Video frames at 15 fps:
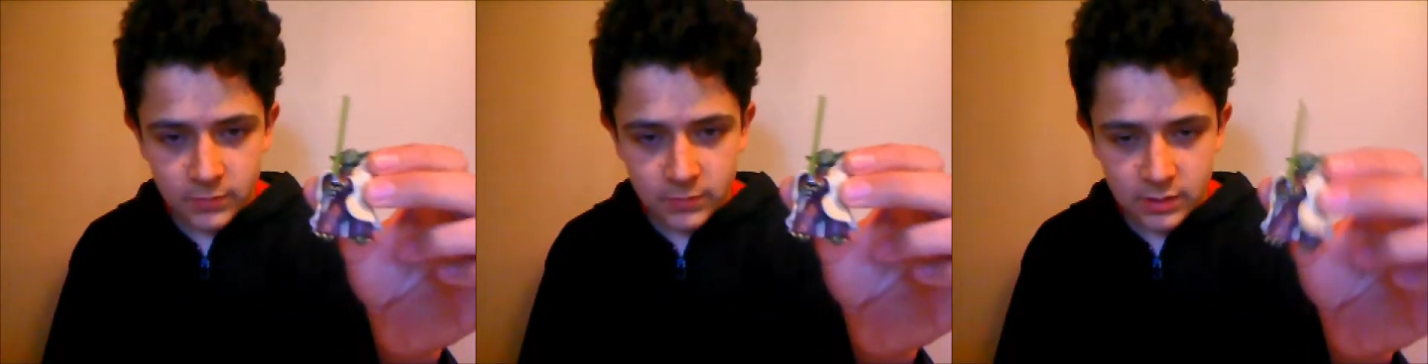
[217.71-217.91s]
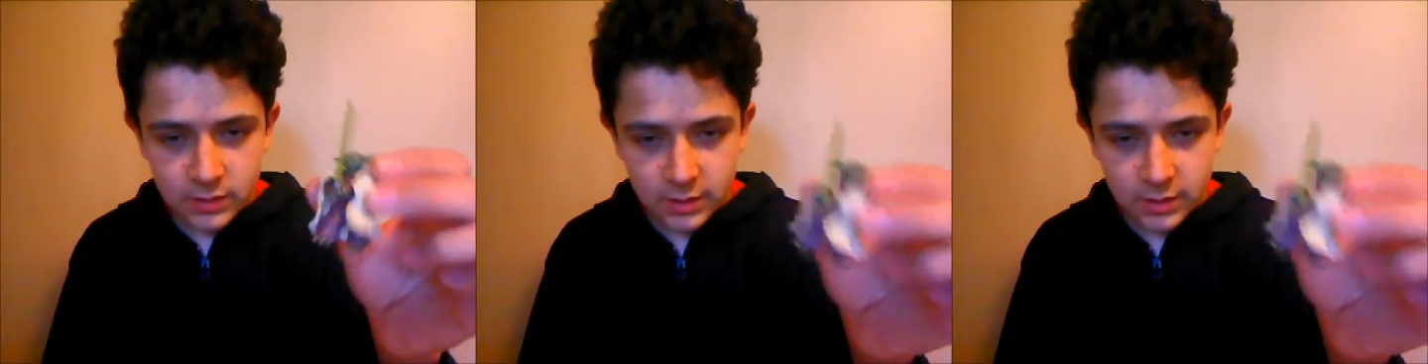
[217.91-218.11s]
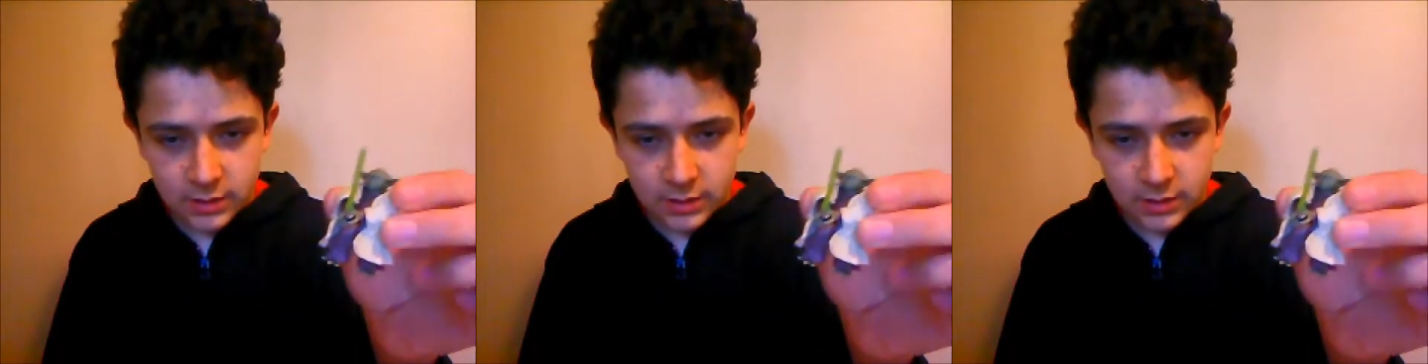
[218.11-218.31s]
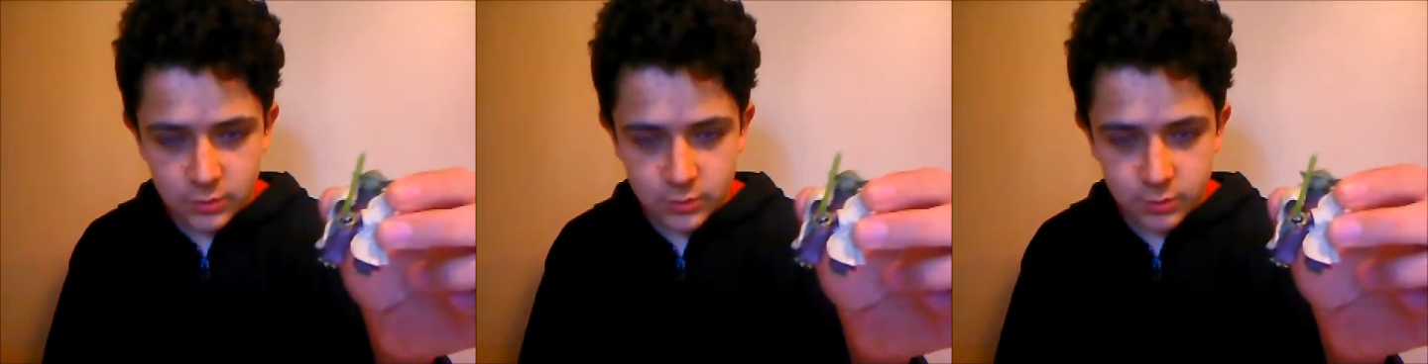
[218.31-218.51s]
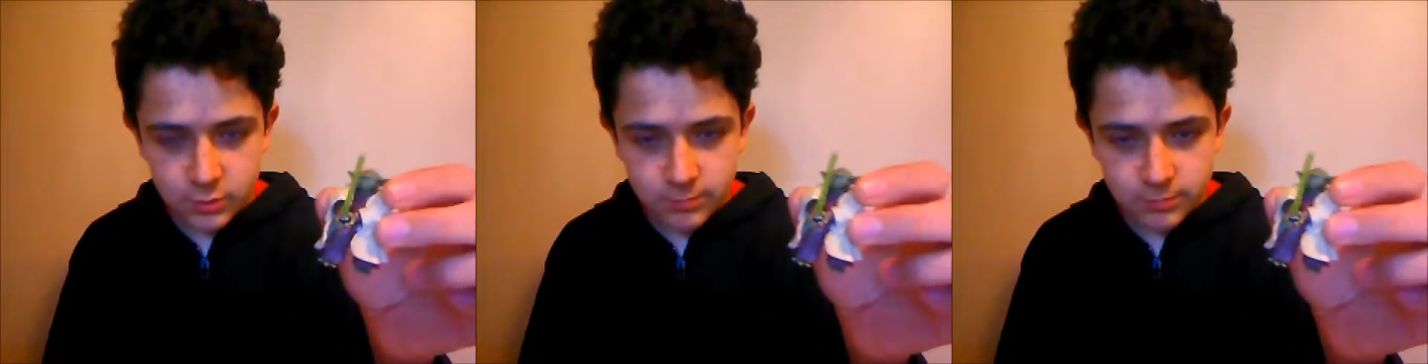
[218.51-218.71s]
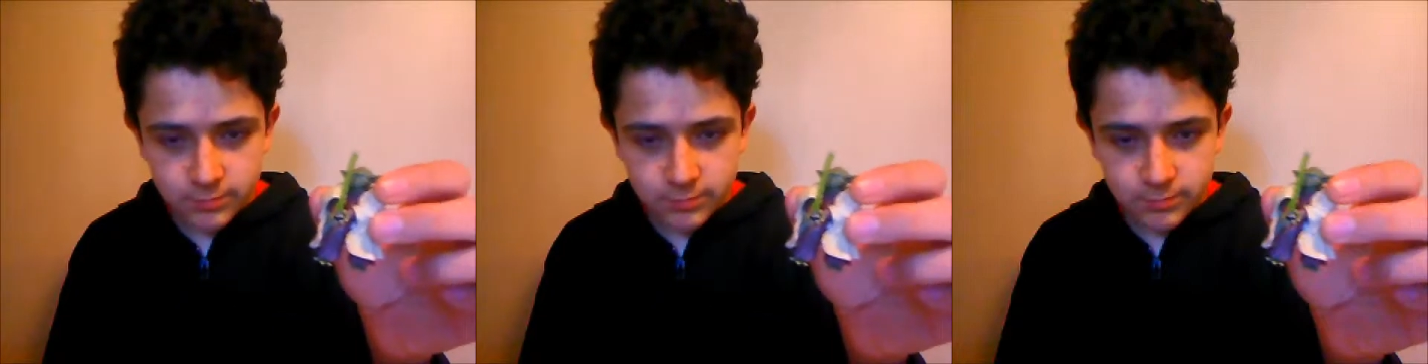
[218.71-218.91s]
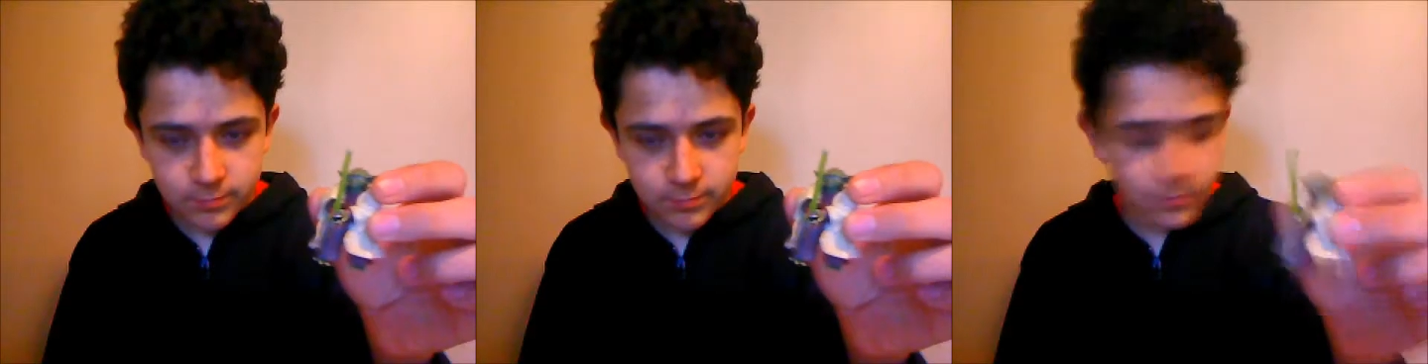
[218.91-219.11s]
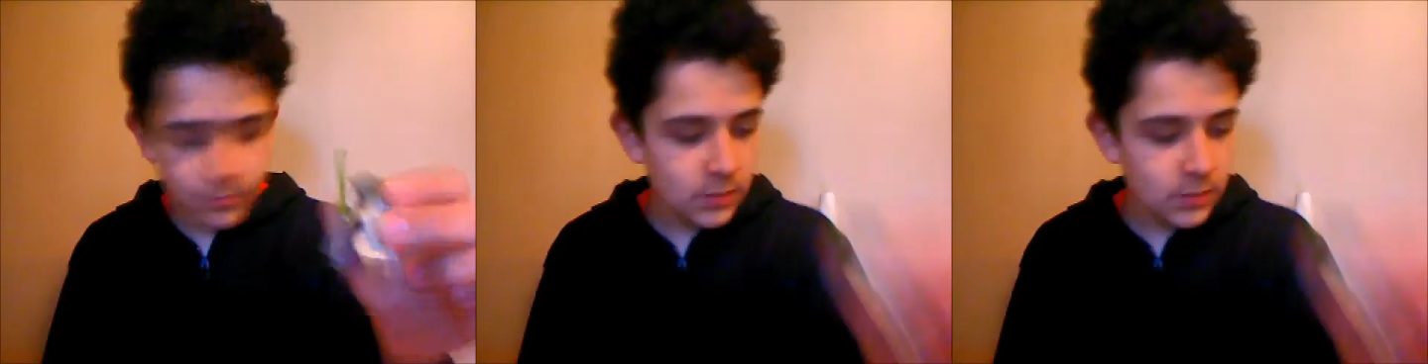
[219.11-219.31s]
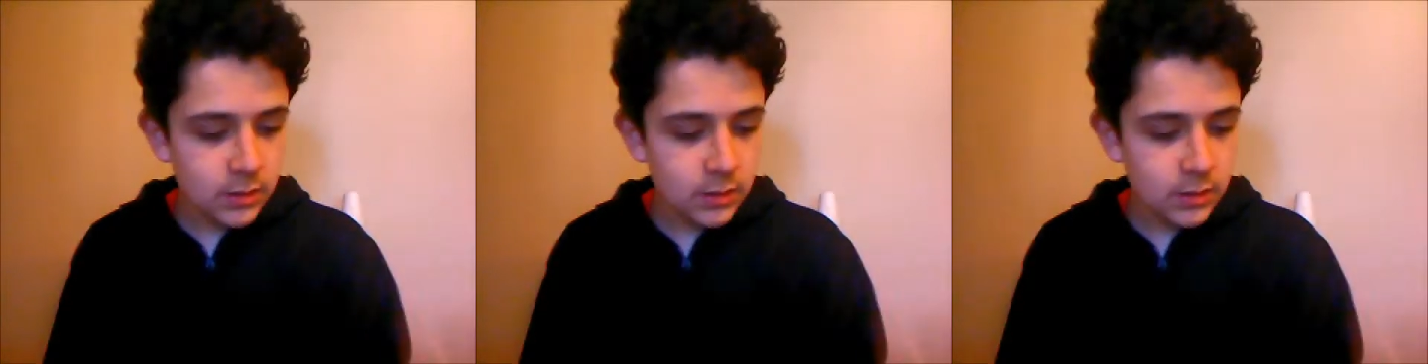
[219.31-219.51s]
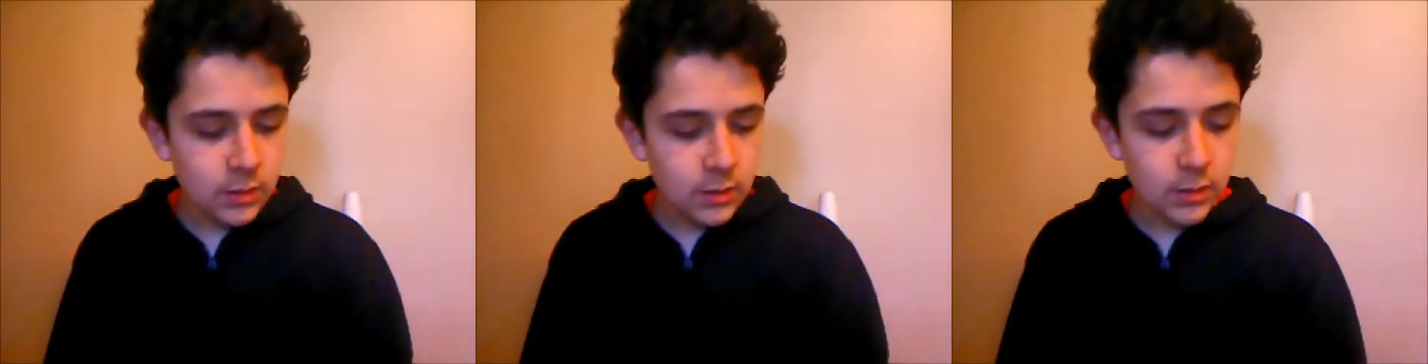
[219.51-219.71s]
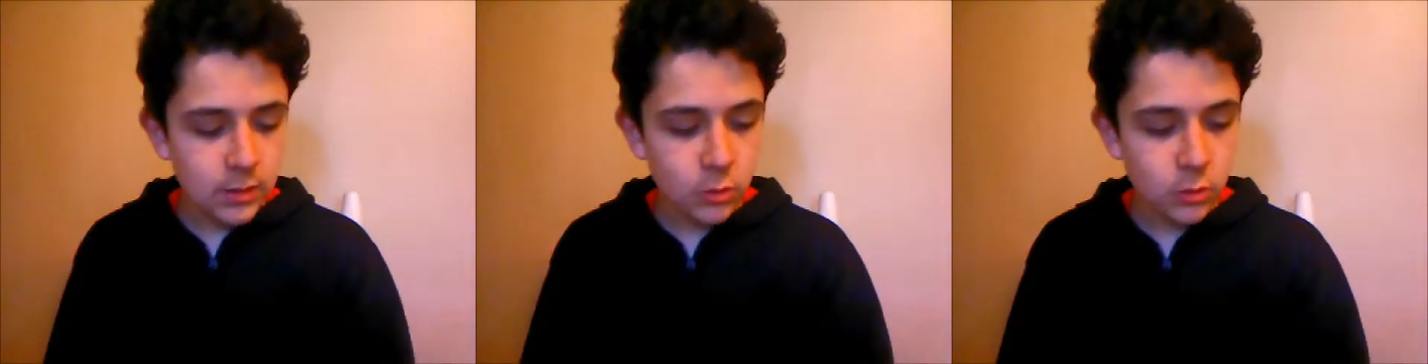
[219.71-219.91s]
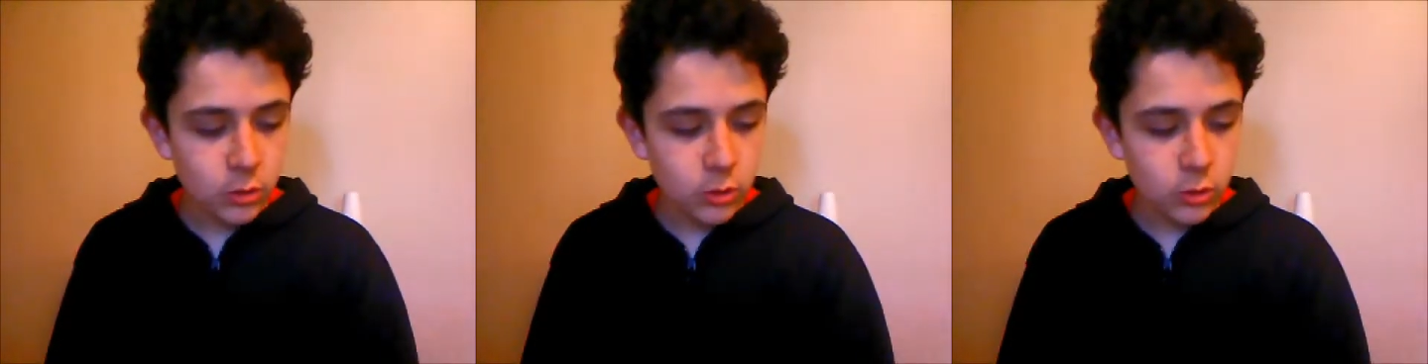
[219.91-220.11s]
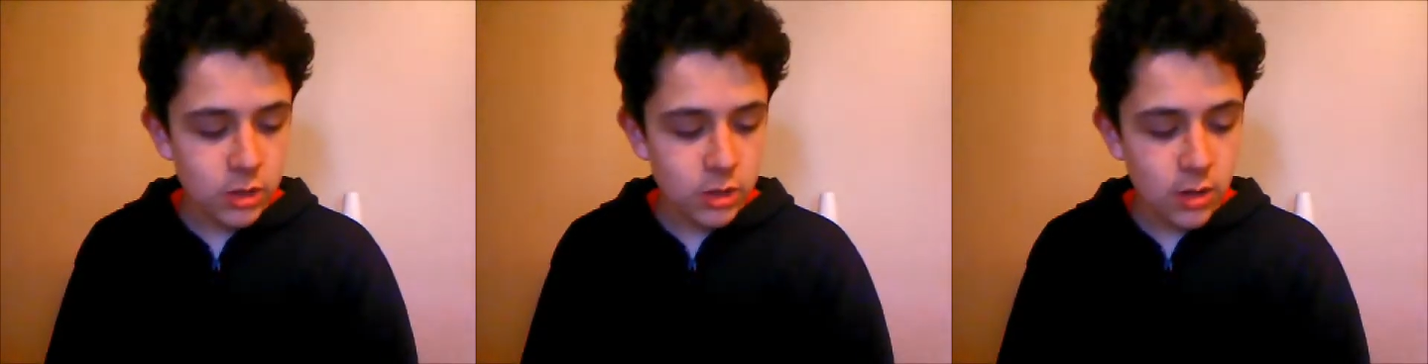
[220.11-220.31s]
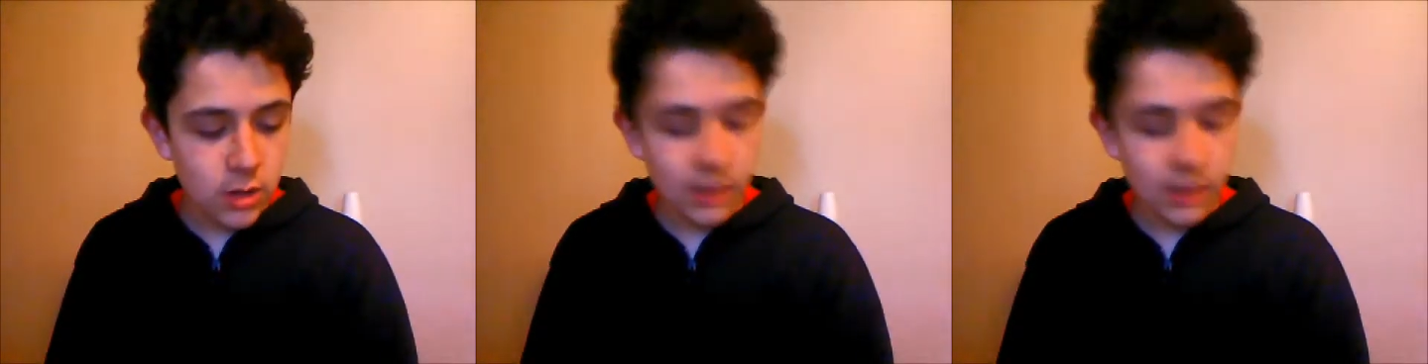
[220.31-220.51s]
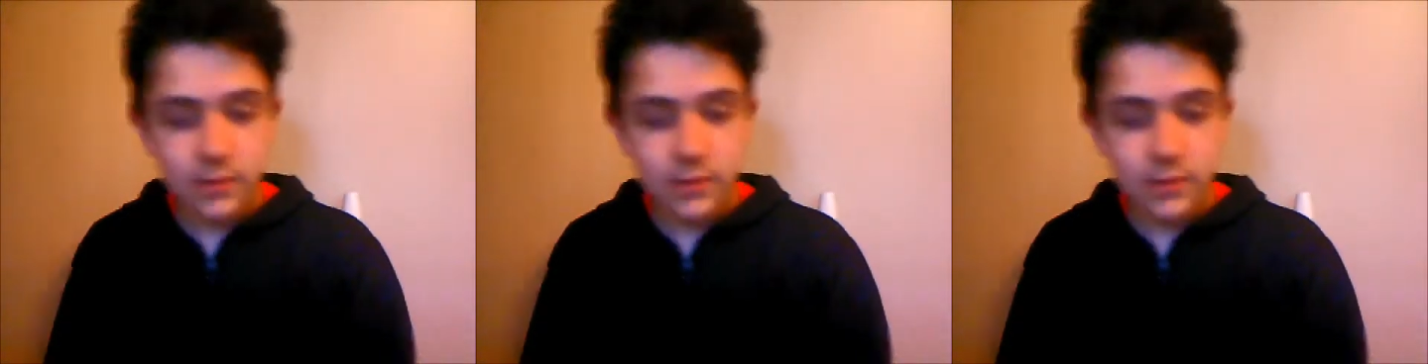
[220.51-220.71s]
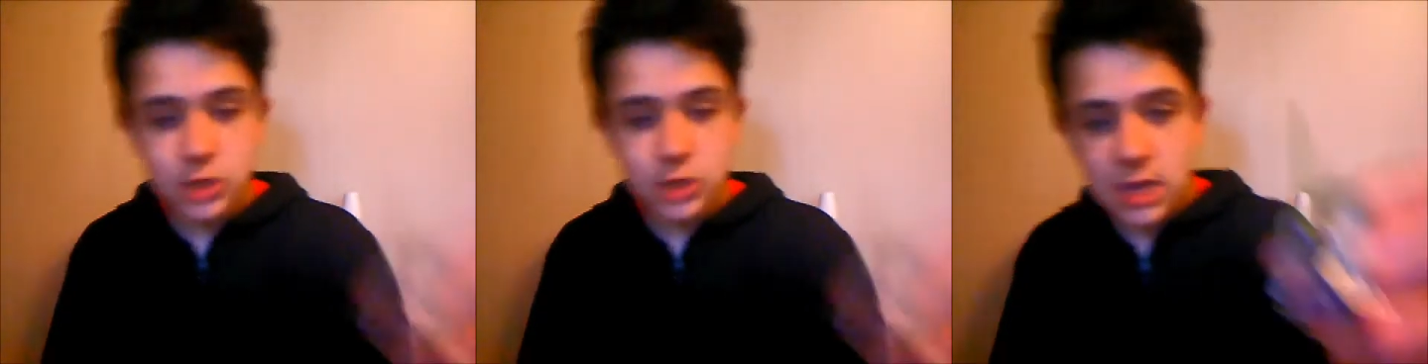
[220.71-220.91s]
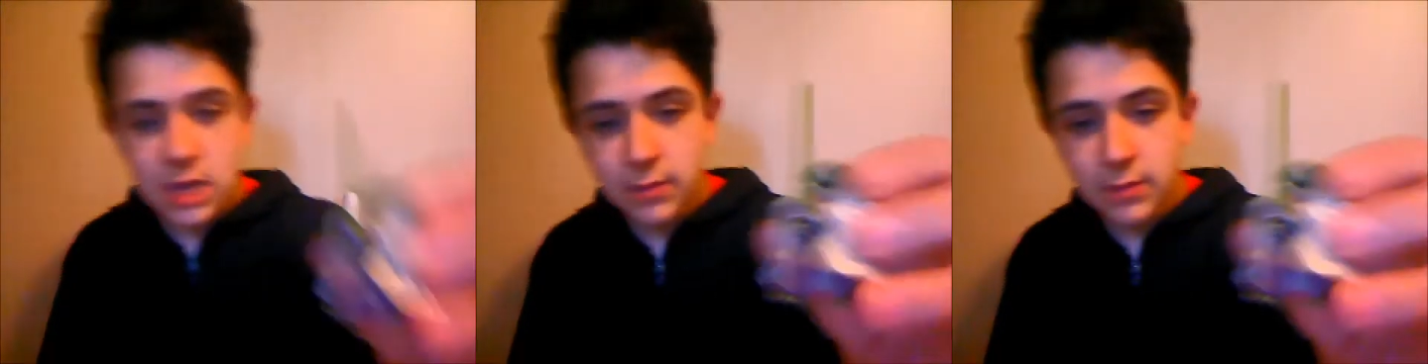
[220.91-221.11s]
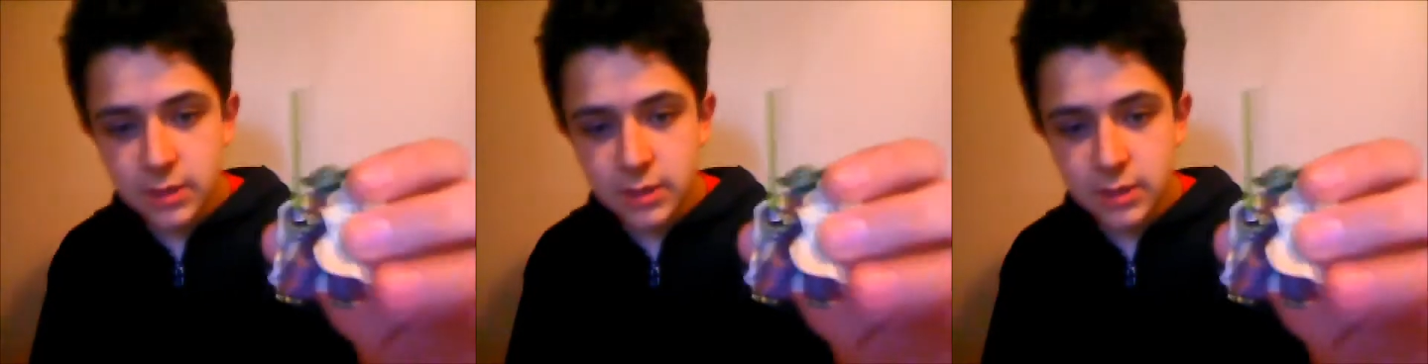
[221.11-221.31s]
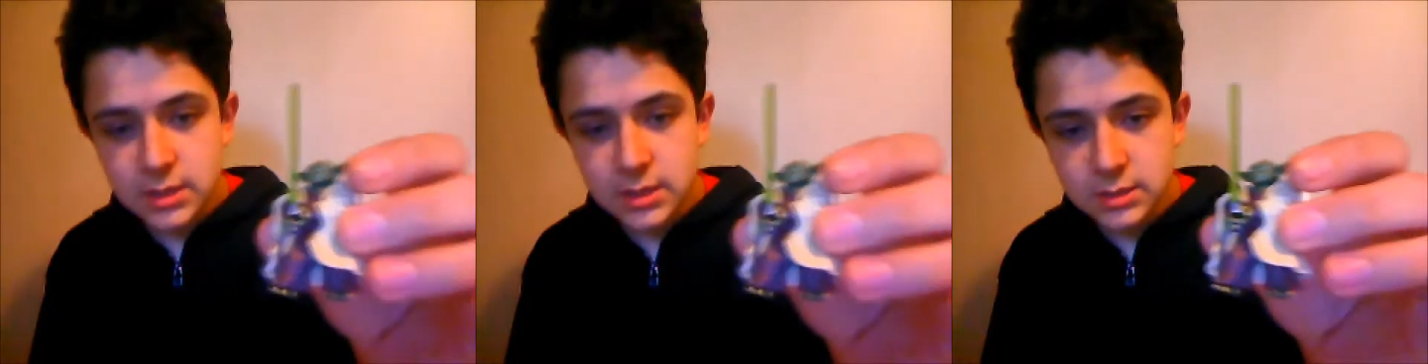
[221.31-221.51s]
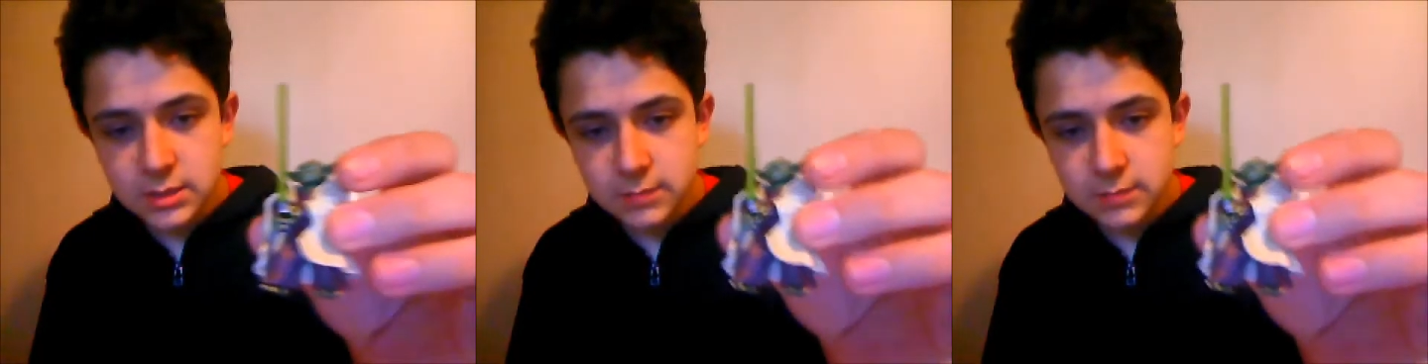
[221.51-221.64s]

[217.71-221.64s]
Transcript: like this one, of course, if he just came like this,